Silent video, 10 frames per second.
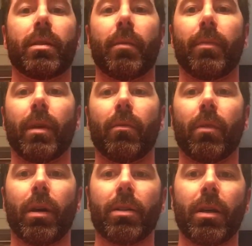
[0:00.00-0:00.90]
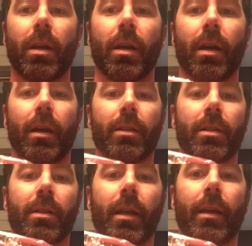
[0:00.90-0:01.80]
that beard wash, I
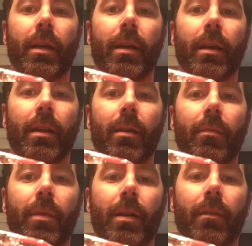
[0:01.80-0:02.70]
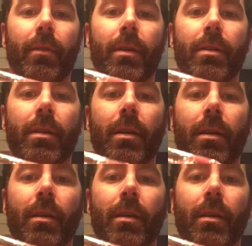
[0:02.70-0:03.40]
just take a little bit of this